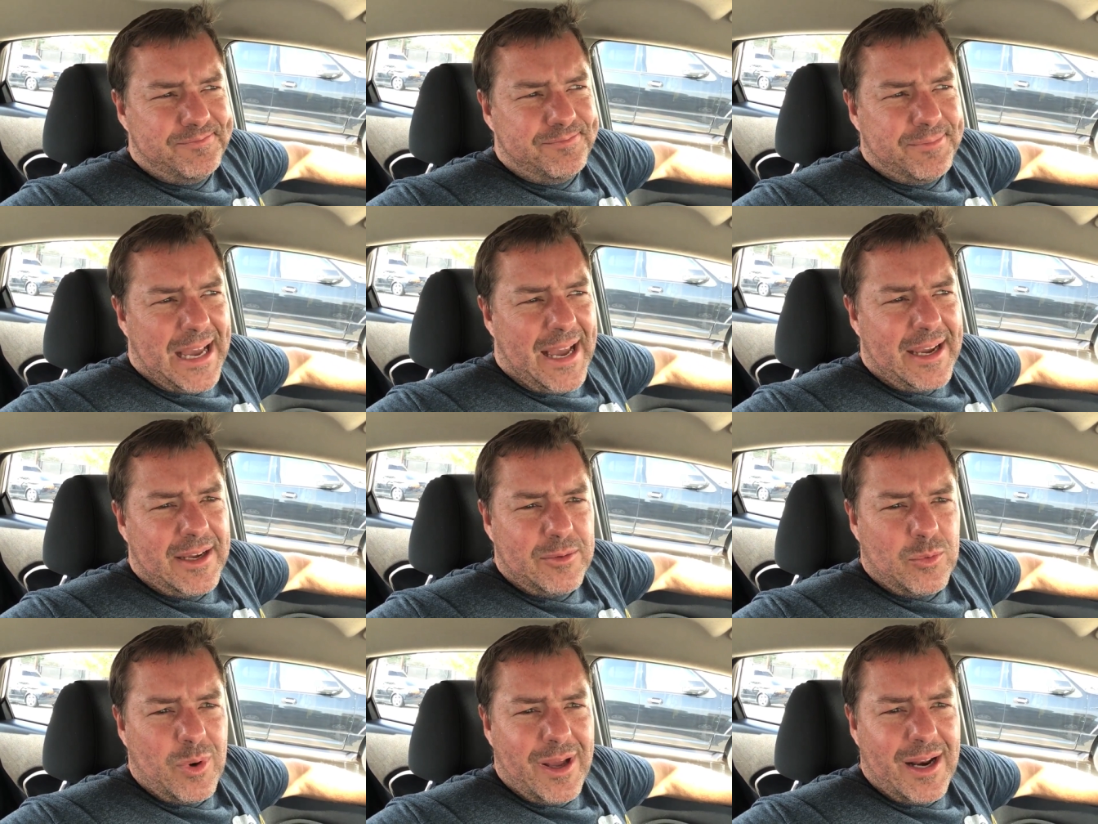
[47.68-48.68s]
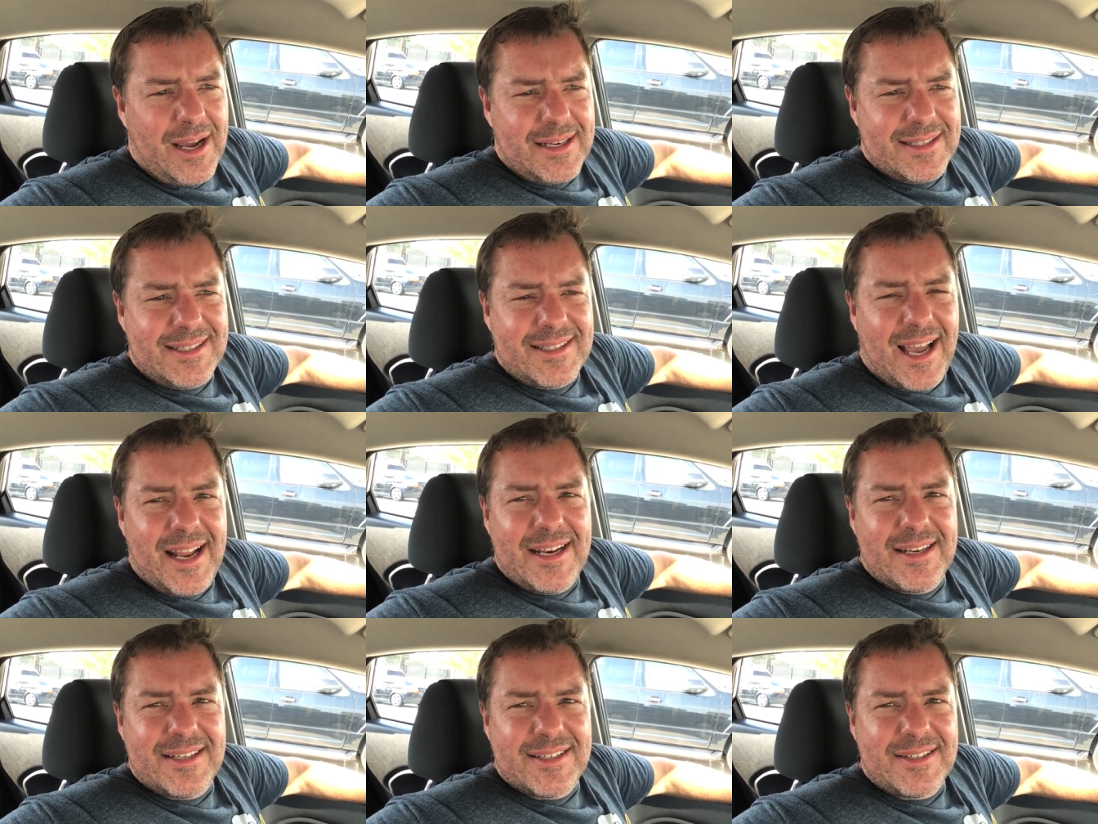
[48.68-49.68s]
Back when I
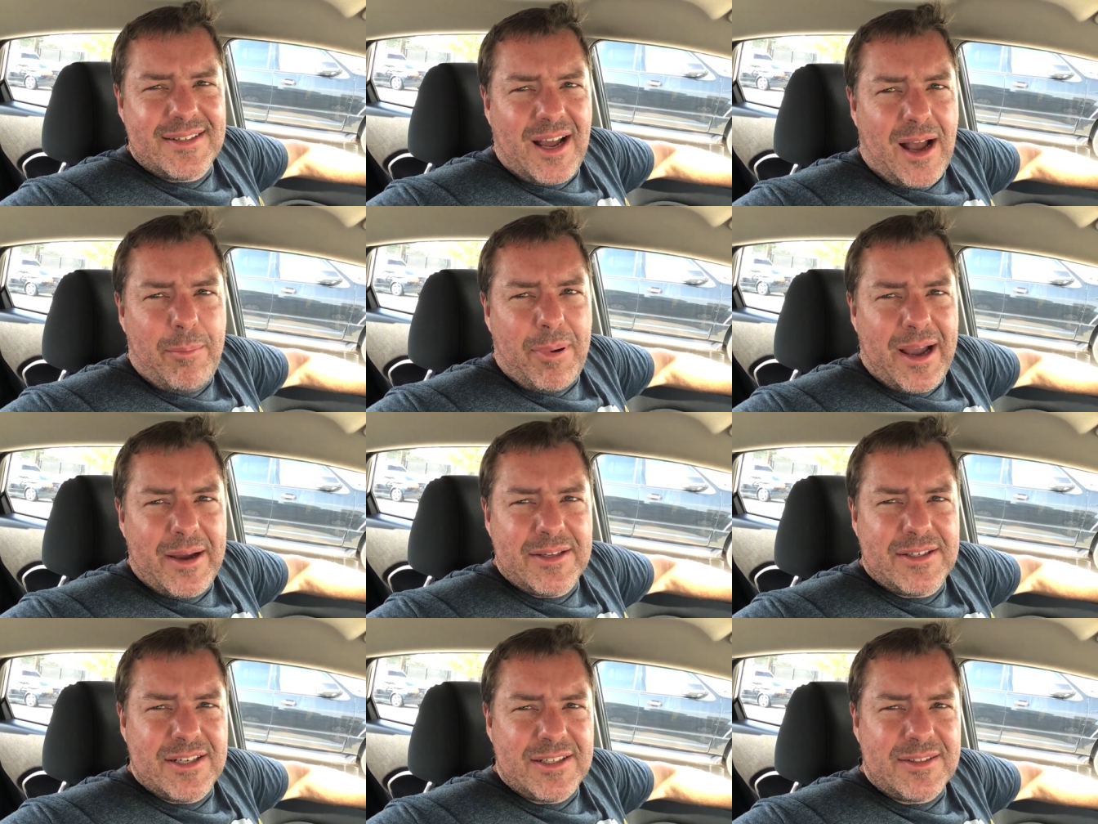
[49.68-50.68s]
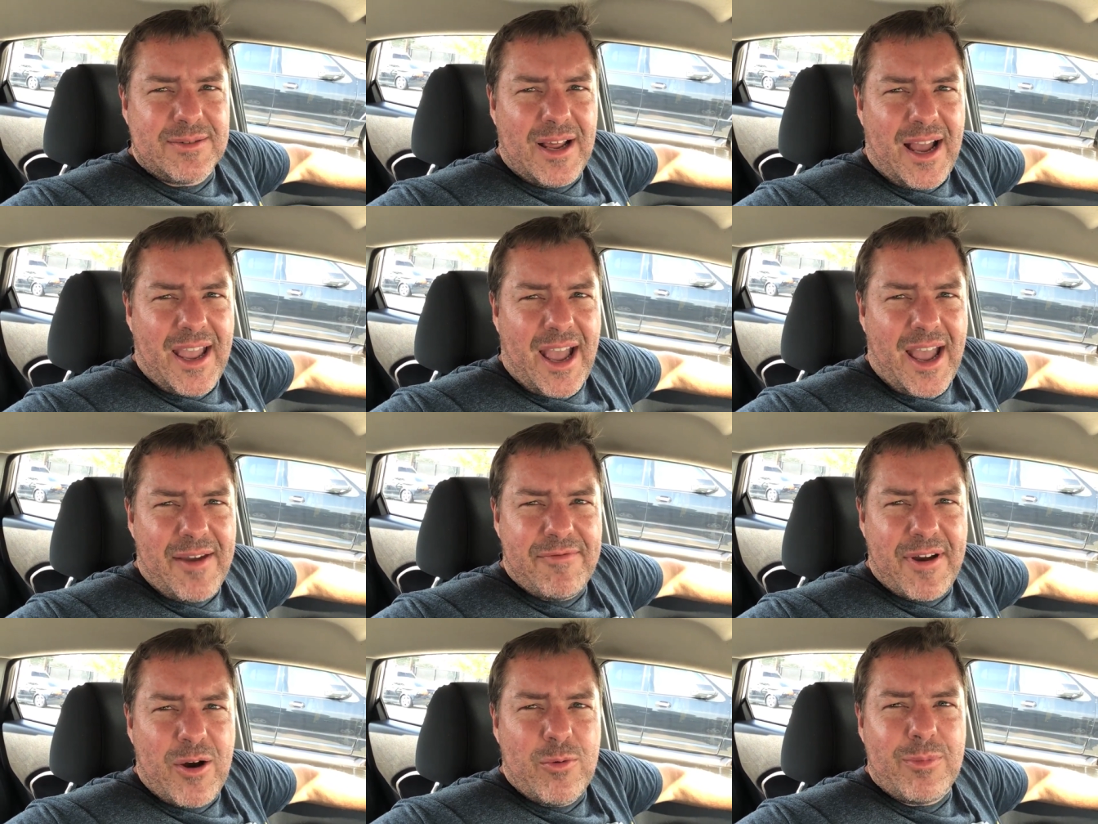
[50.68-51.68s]
decided to stop, I
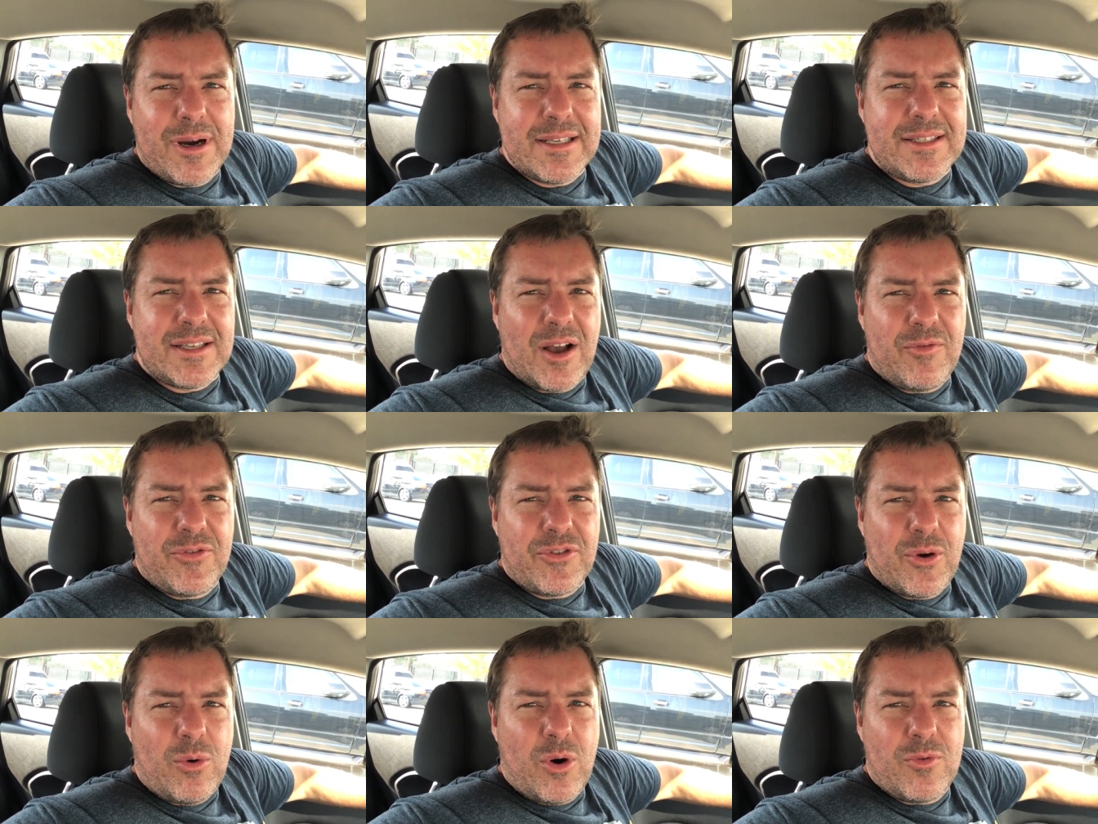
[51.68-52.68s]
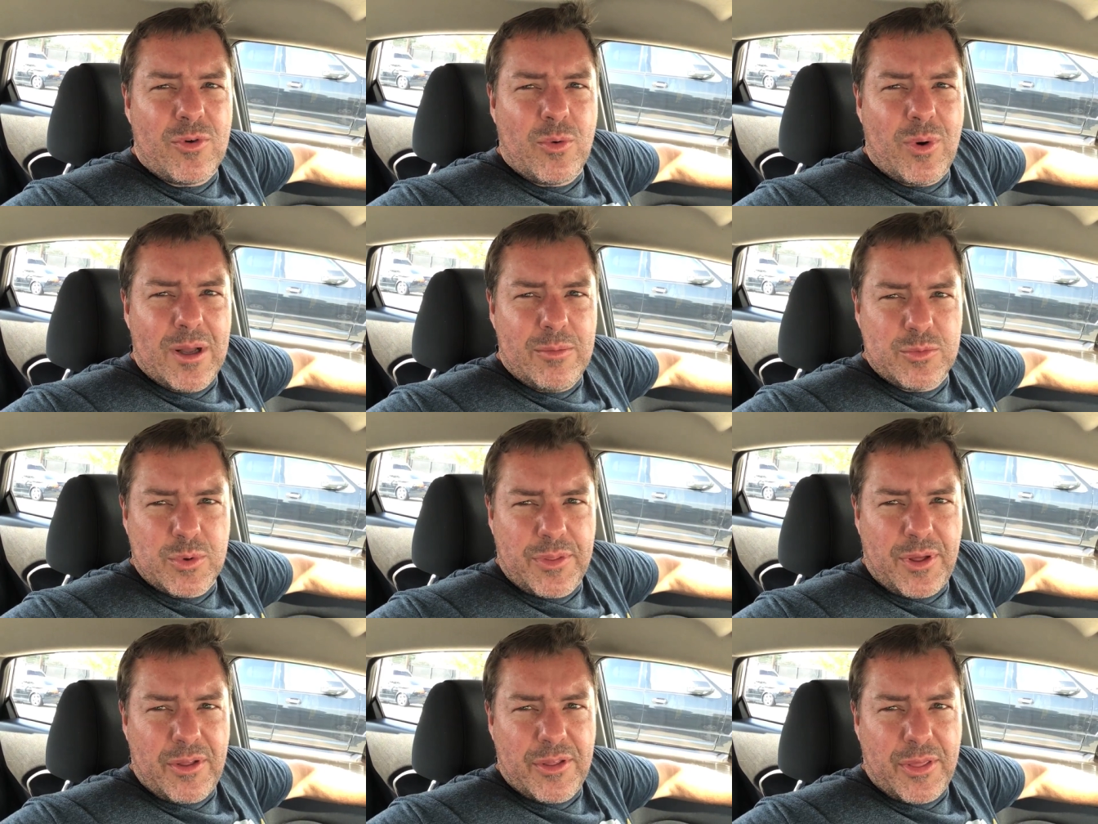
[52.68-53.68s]
found myself so overwhelmed
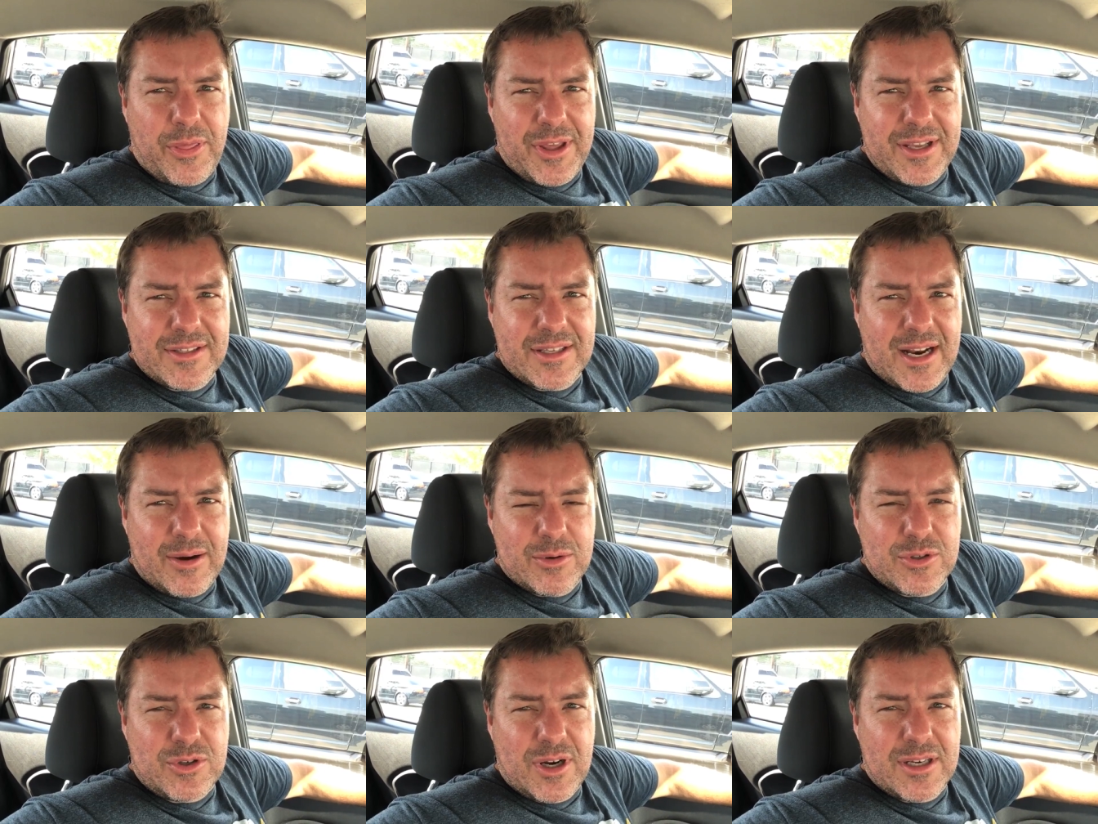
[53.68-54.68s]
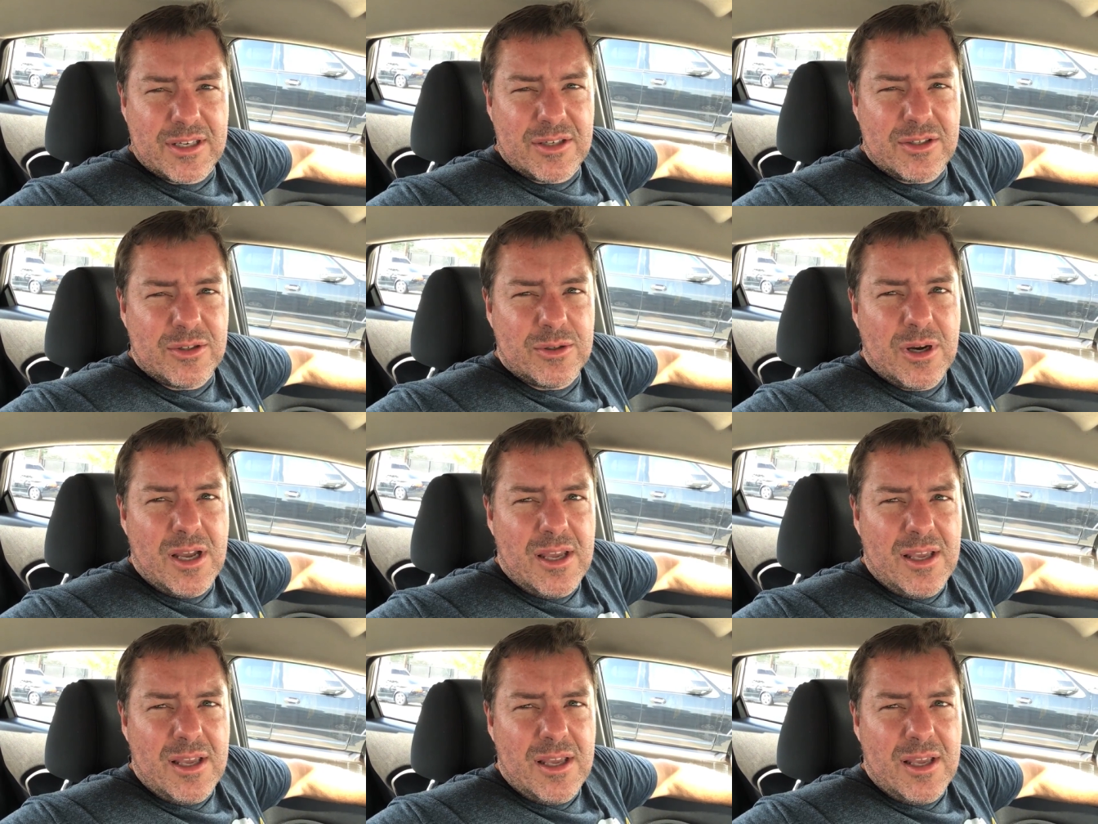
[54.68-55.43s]
with all the things that I was trying to do